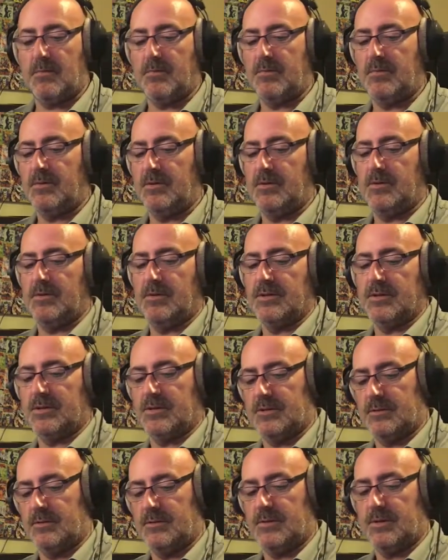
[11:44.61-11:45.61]
And
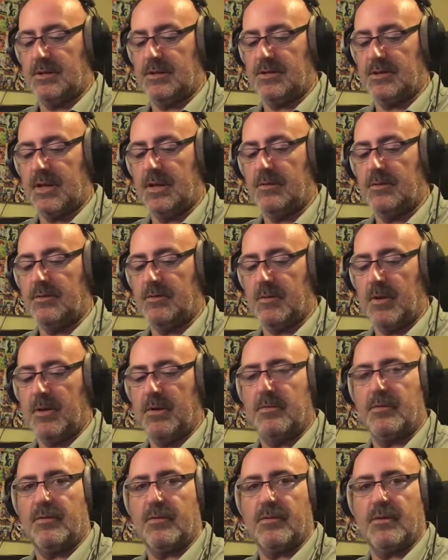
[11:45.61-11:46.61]
goodness, couldn't you tell as well?
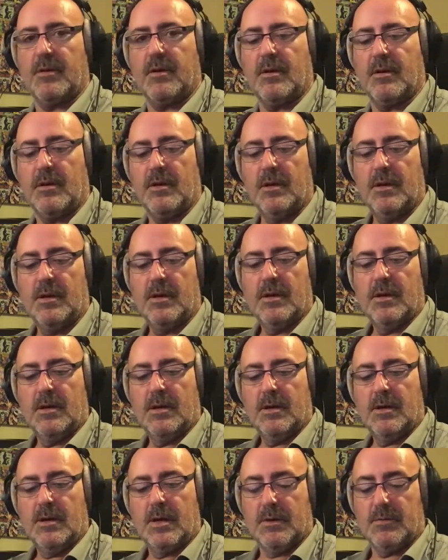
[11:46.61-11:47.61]

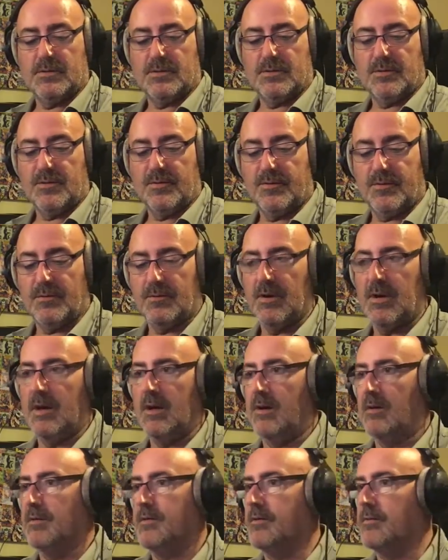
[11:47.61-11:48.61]
It was awful, really.
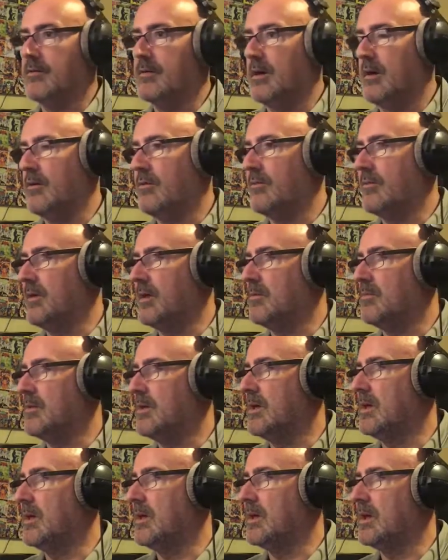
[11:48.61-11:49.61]
I thought the whole thing,
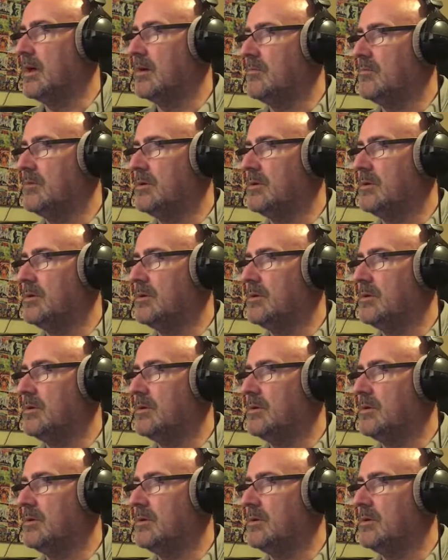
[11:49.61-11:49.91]
but there you go.